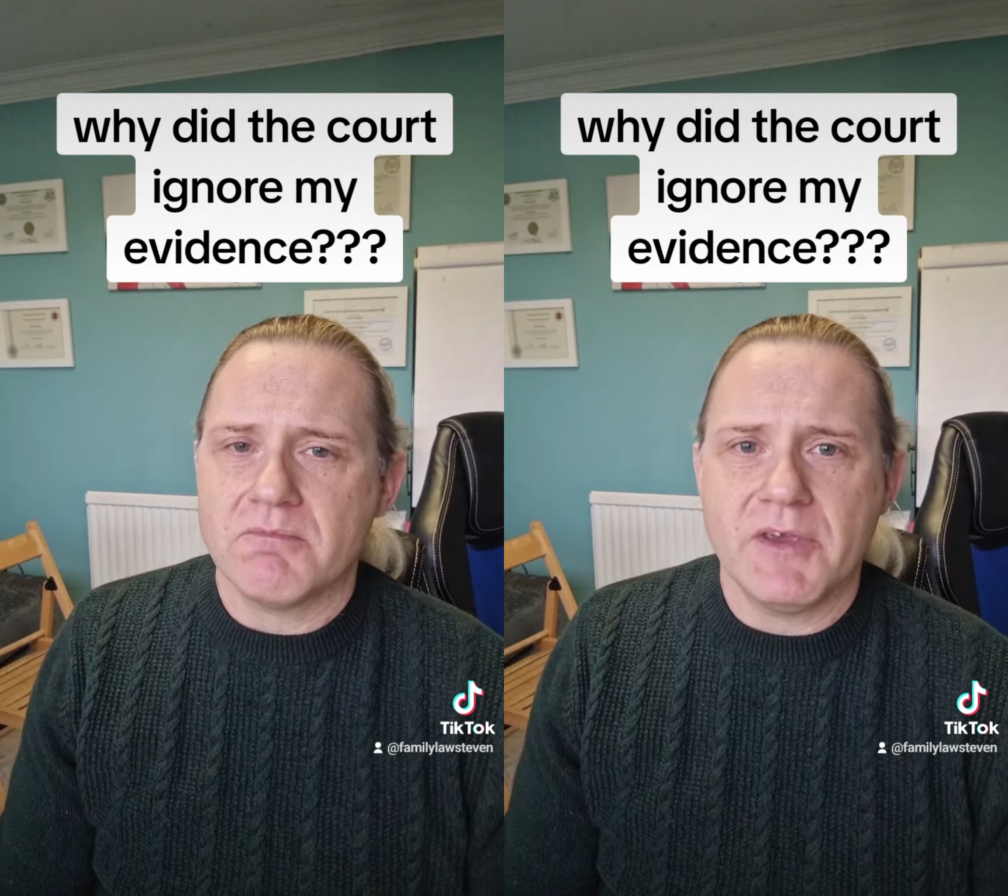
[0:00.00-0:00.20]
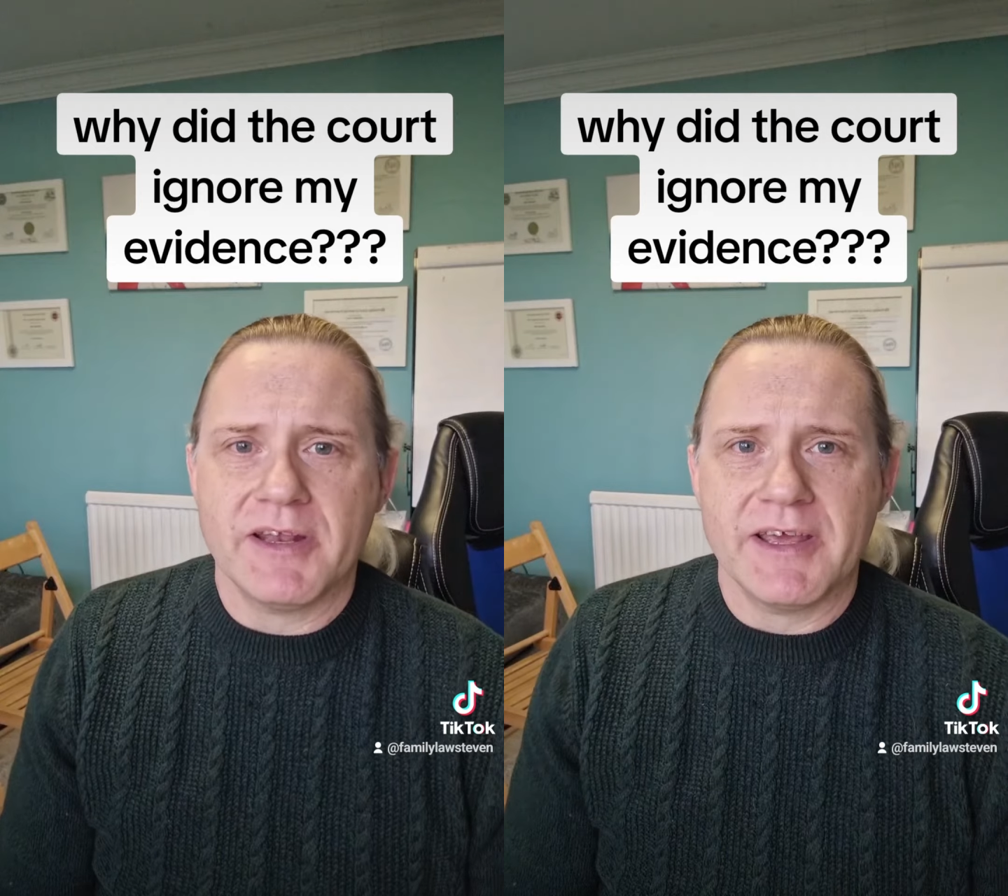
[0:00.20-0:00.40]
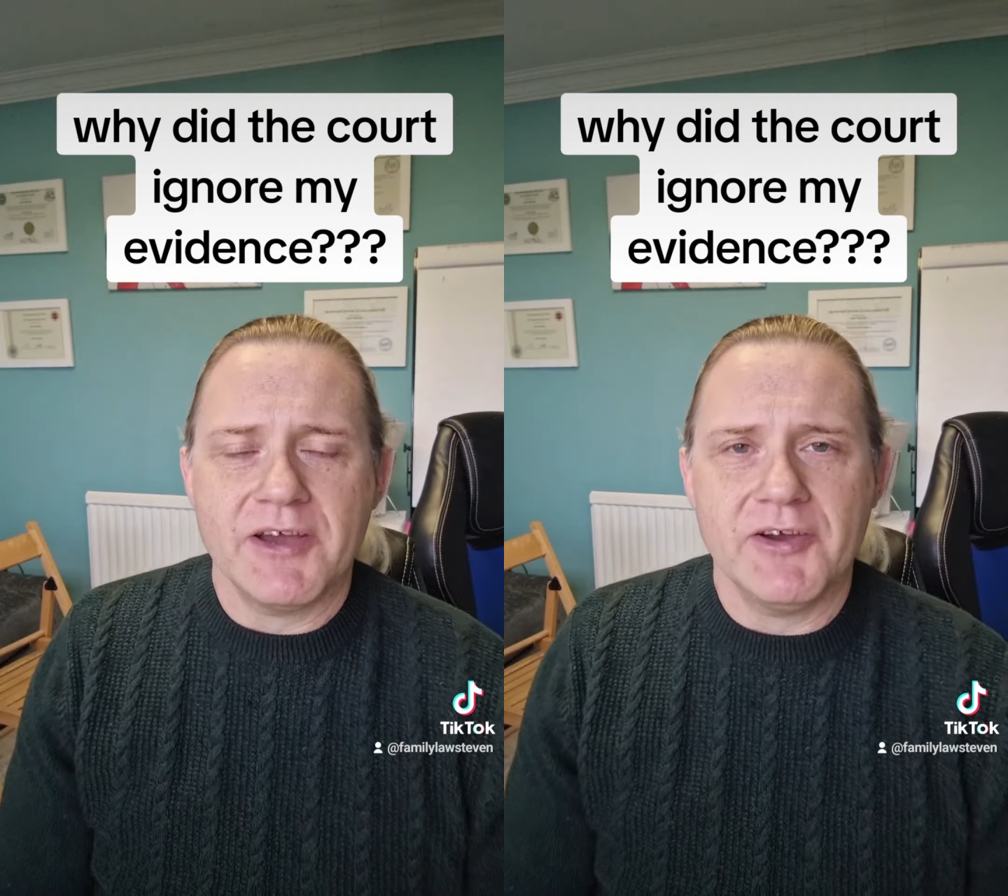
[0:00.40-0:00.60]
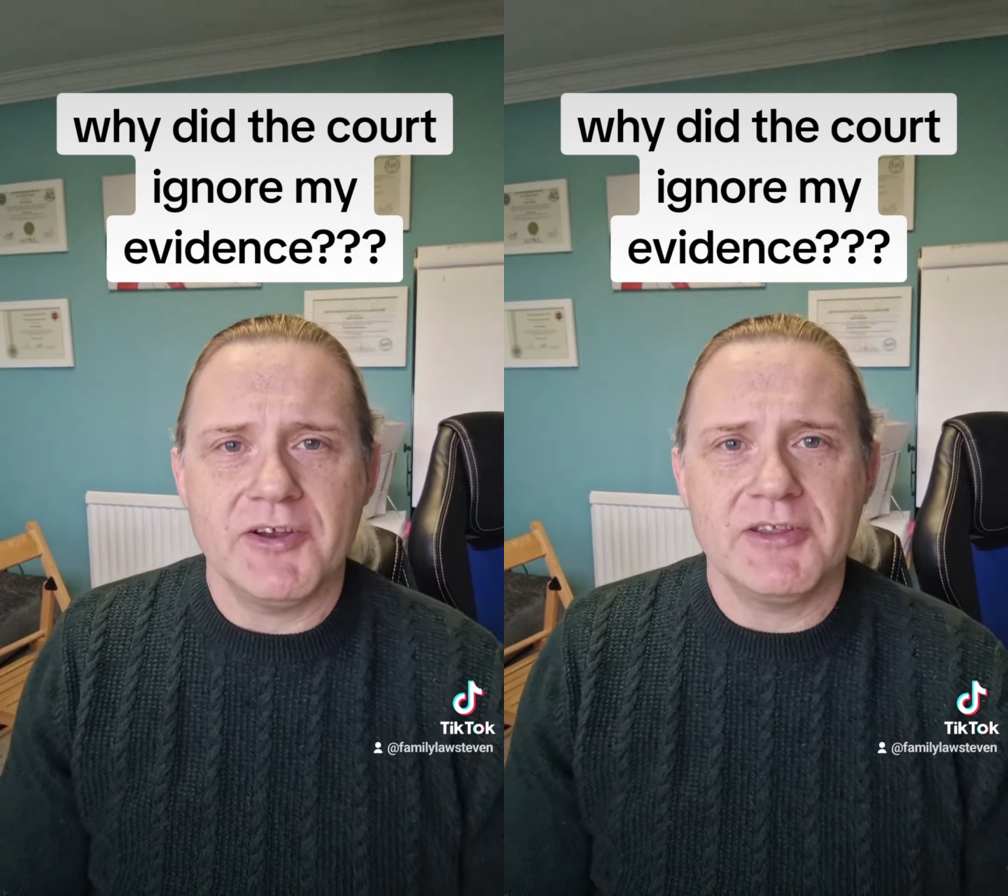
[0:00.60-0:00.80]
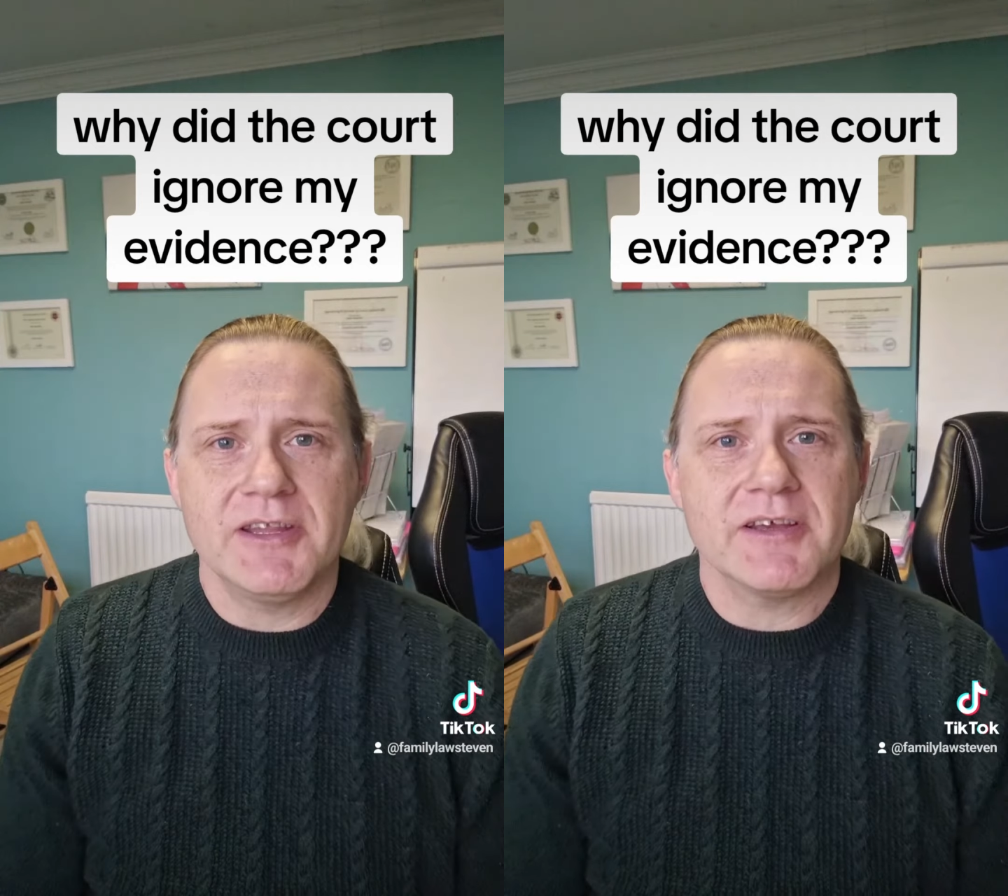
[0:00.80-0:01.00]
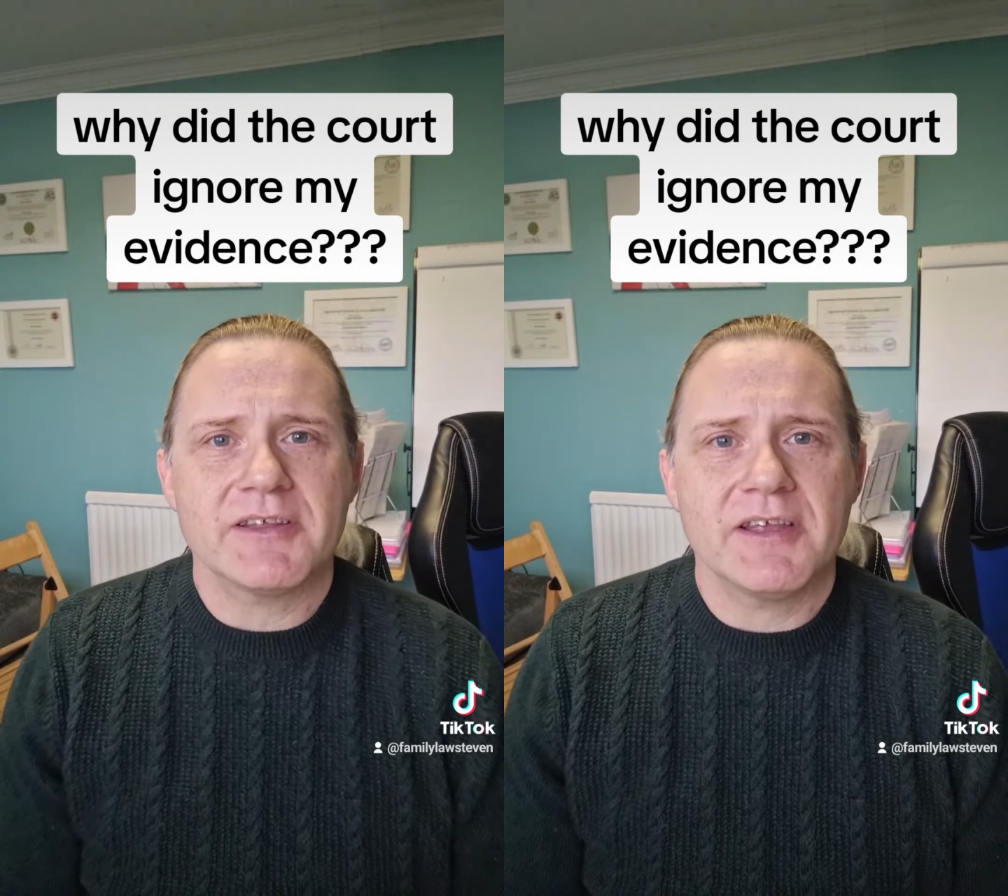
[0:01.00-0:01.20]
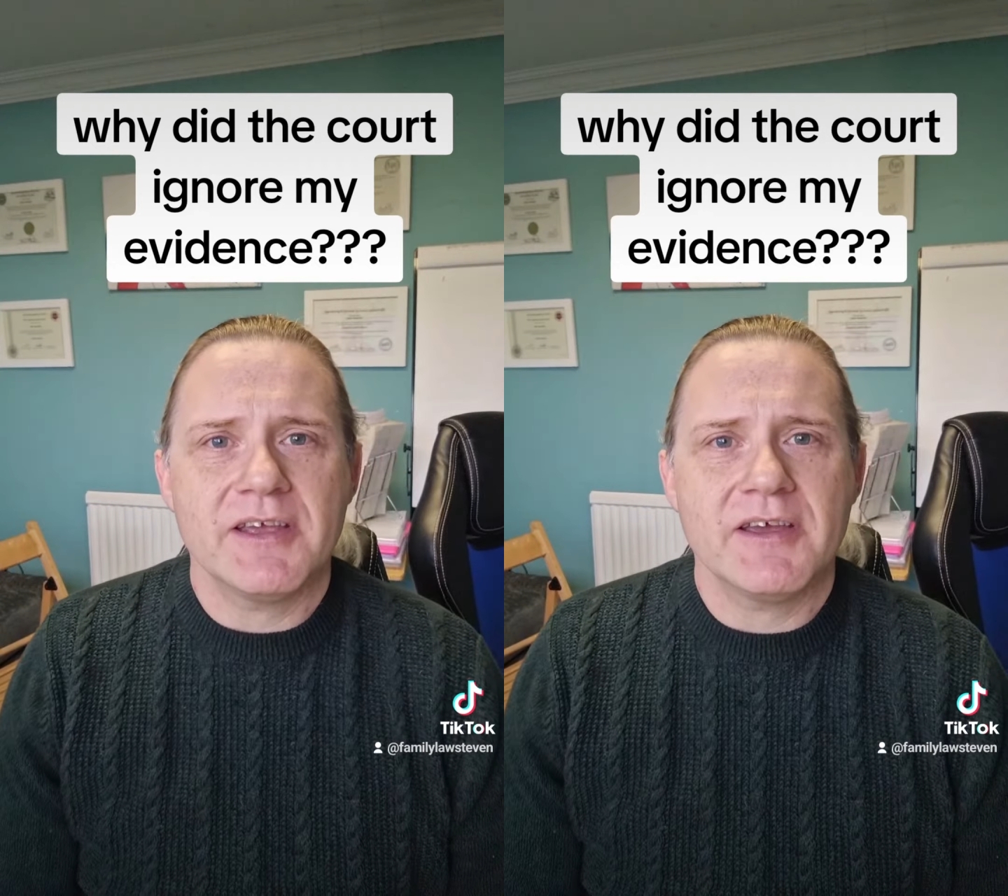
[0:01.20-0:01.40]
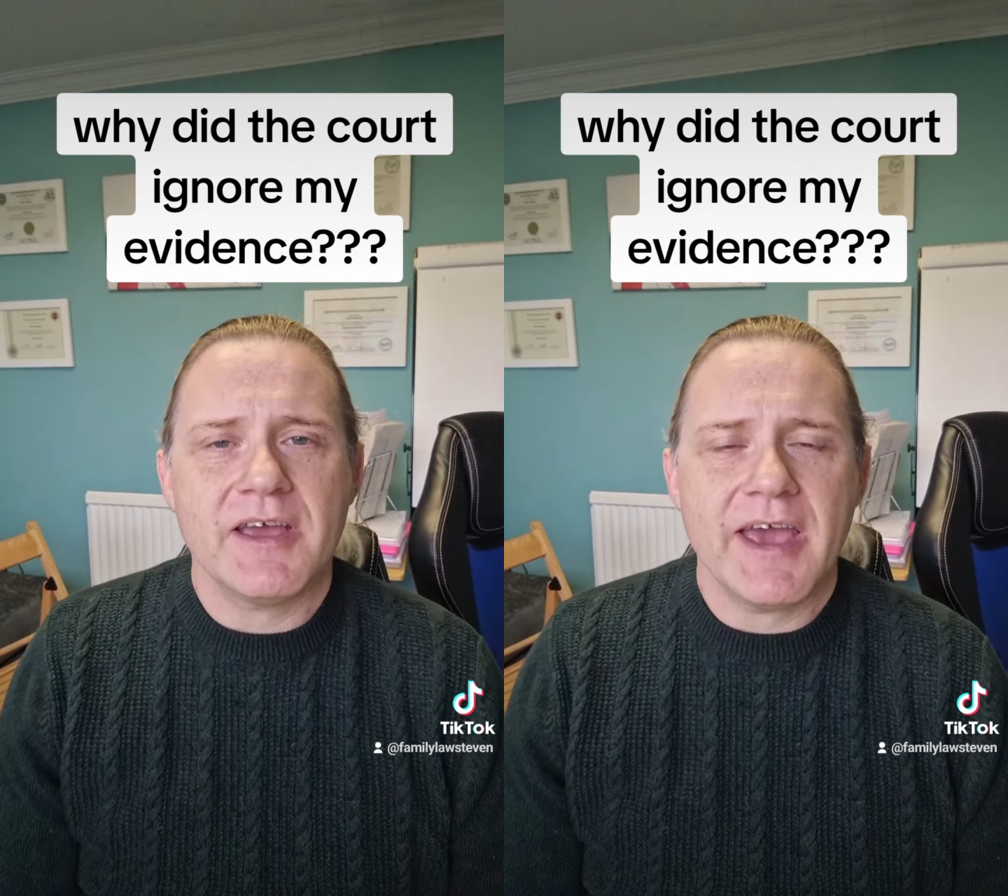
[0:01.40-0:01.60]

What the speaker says: yeah, they heard that the